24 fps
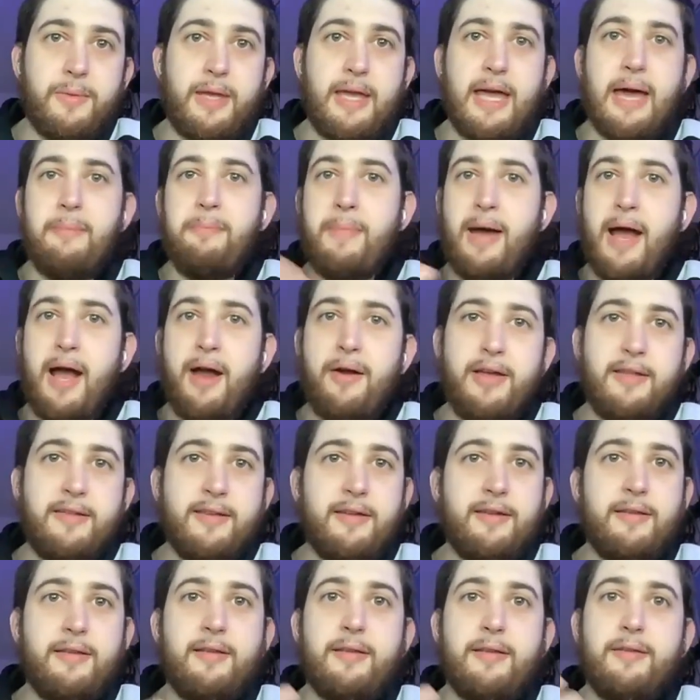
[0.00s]
get married
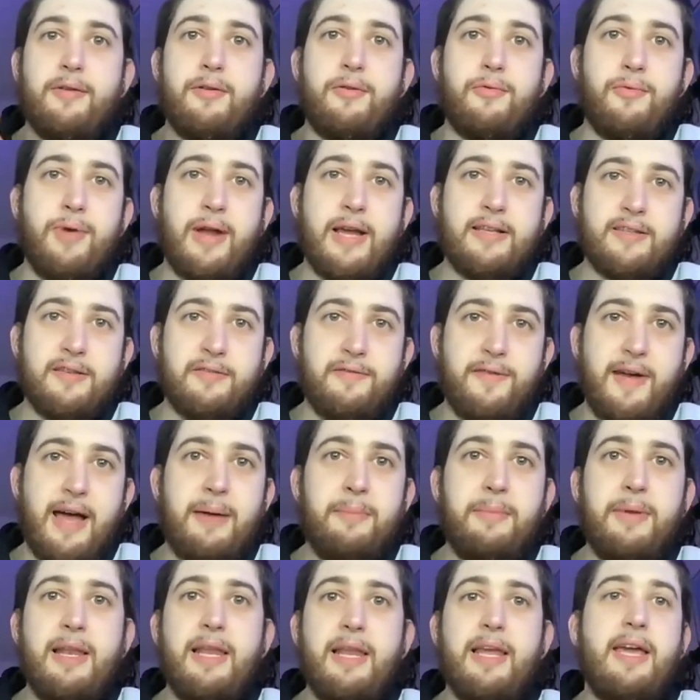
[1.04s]
and raise a
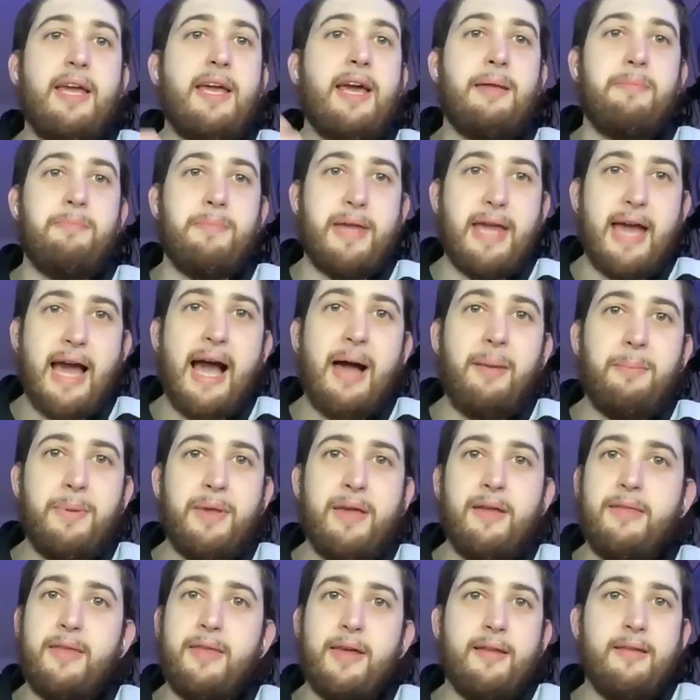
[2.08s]
family and be
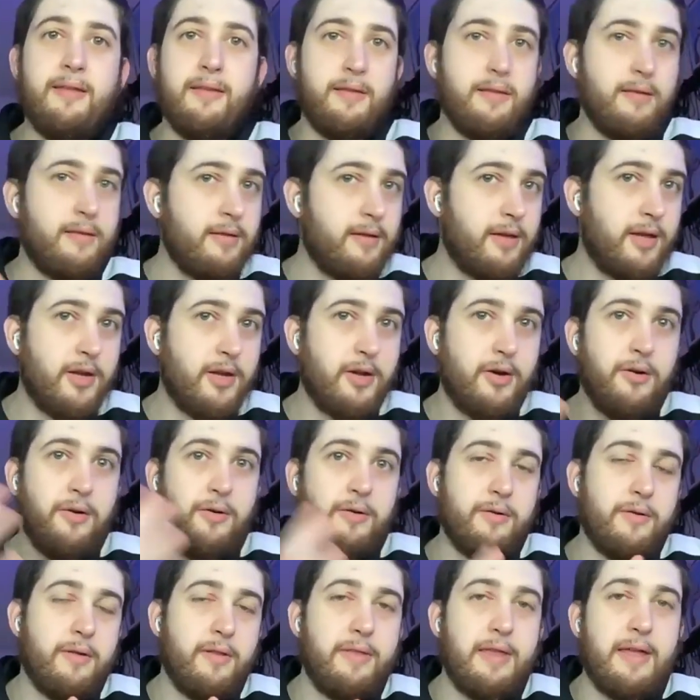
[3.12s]
happy, then
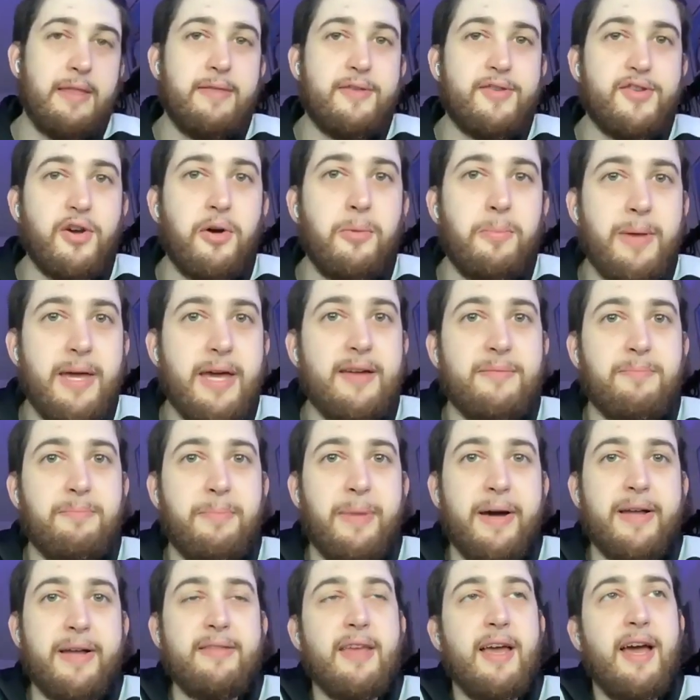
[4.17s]
so be it.
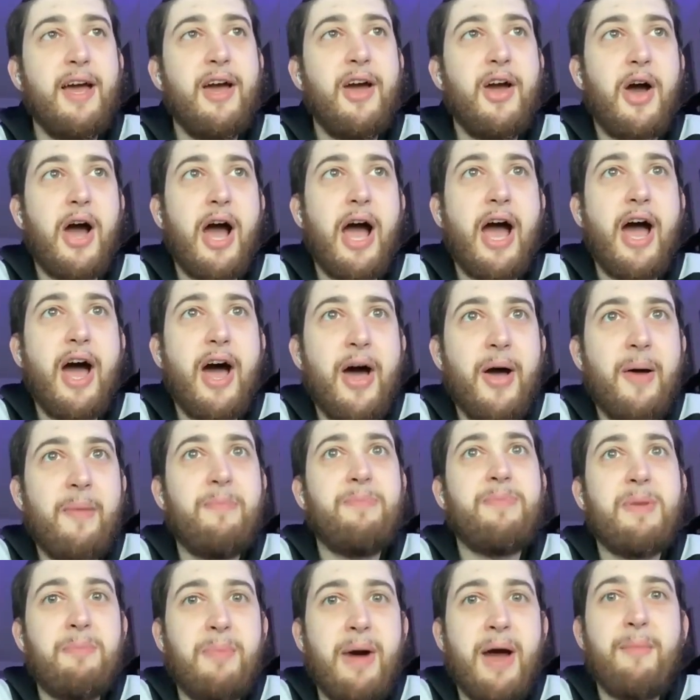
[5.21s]
But
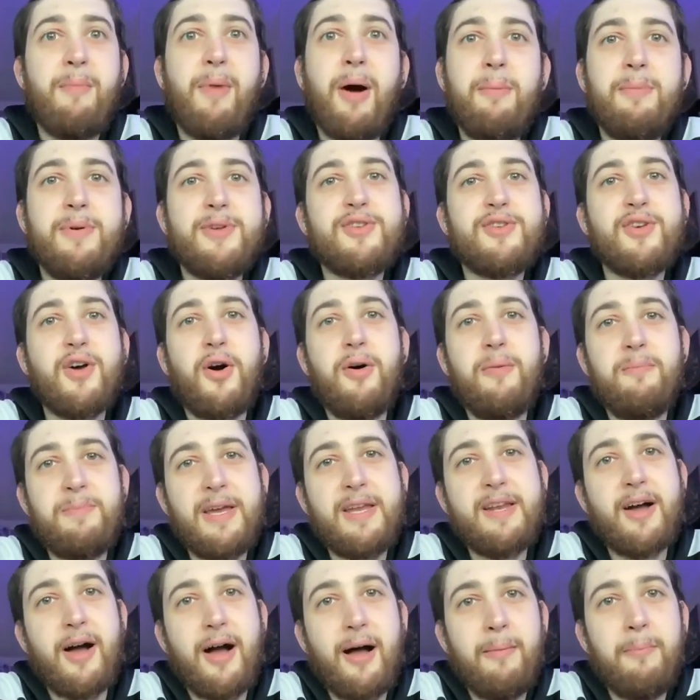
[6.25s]
my mom has
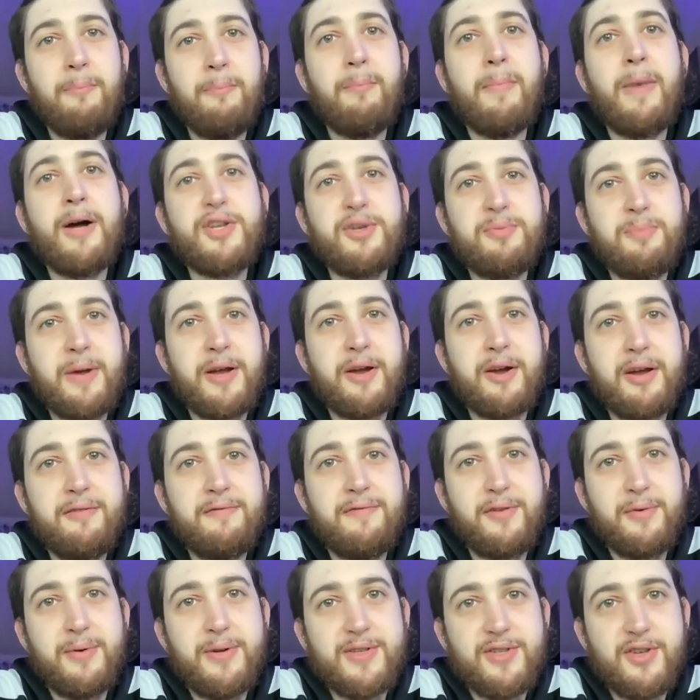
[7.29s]
been a much bigger
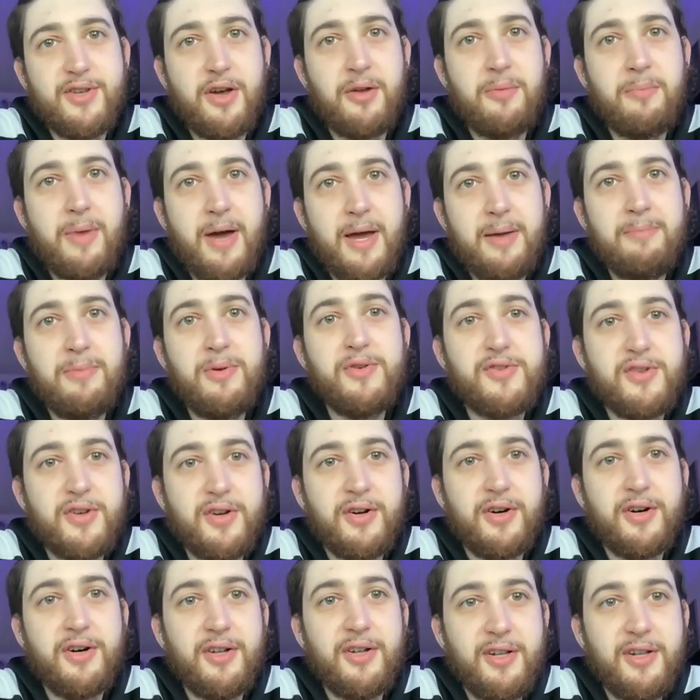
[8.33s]
influence on my
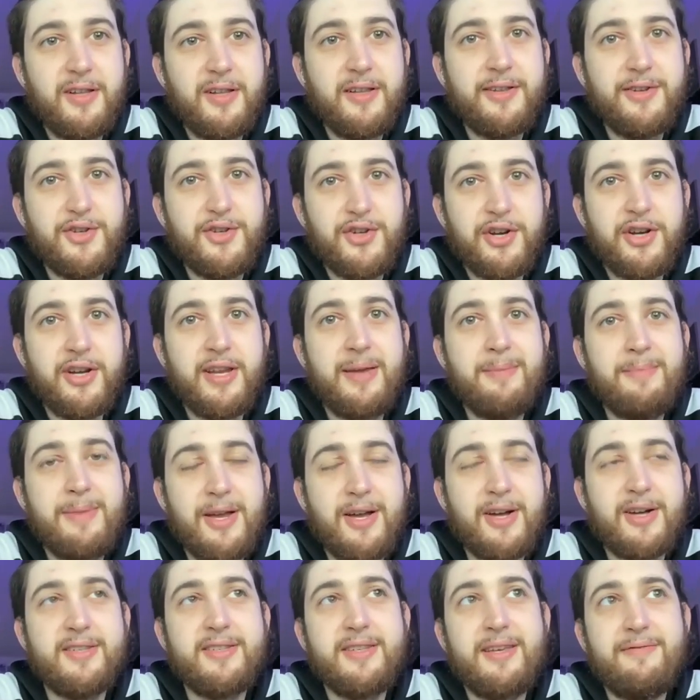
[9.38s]
musical journey,
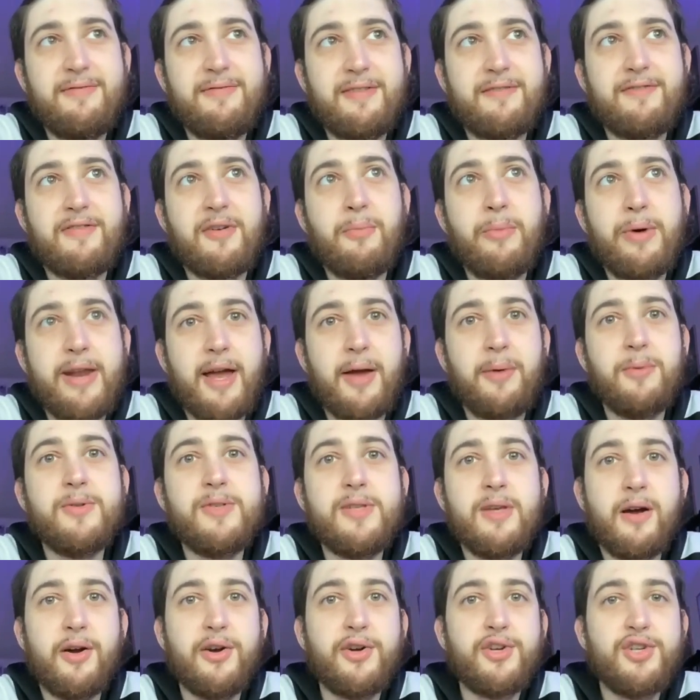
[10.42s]
because even from when I
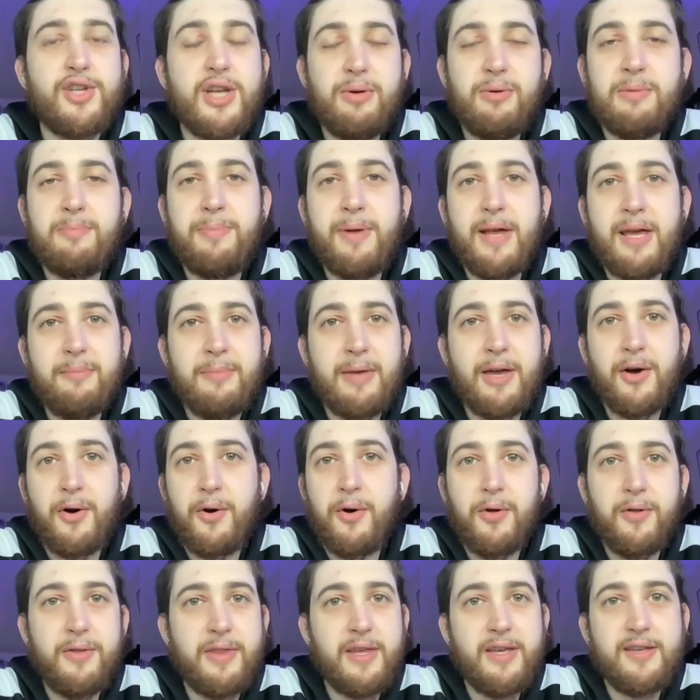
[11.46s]
was young, she would play me
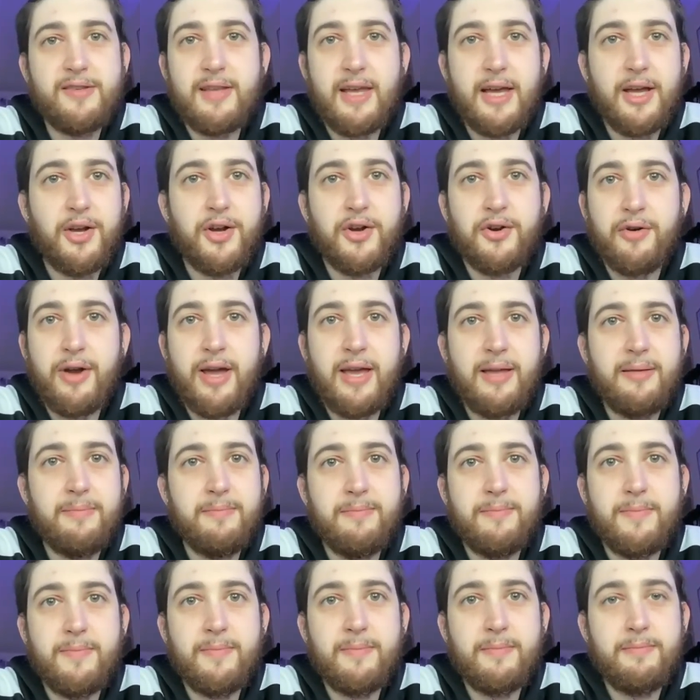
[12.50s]
all these like great,
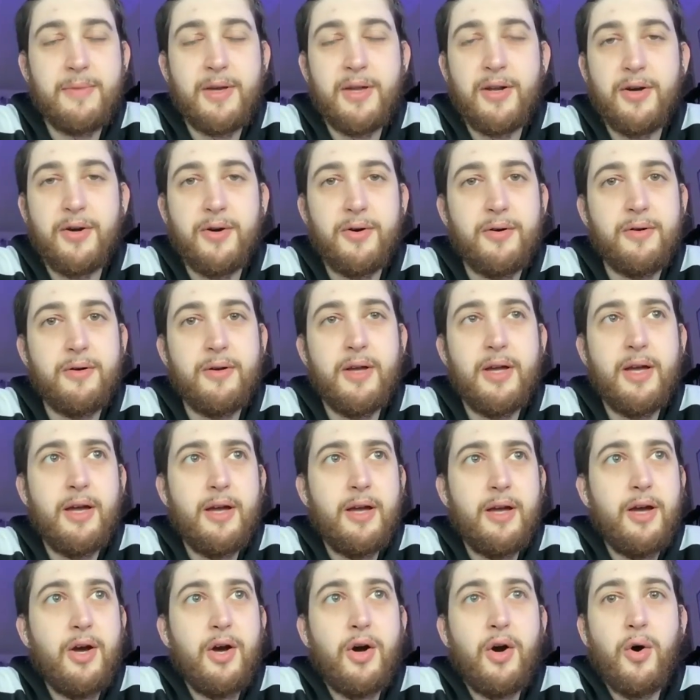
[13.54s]
you know,
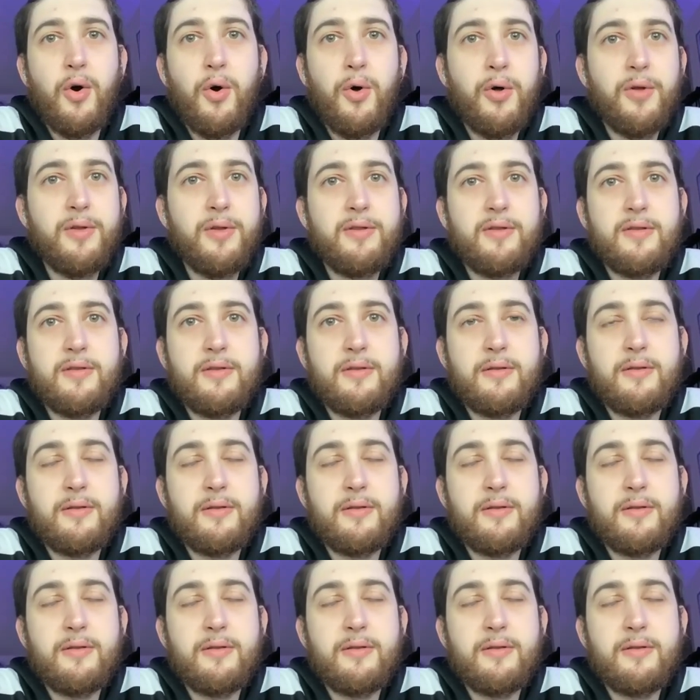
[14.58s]
old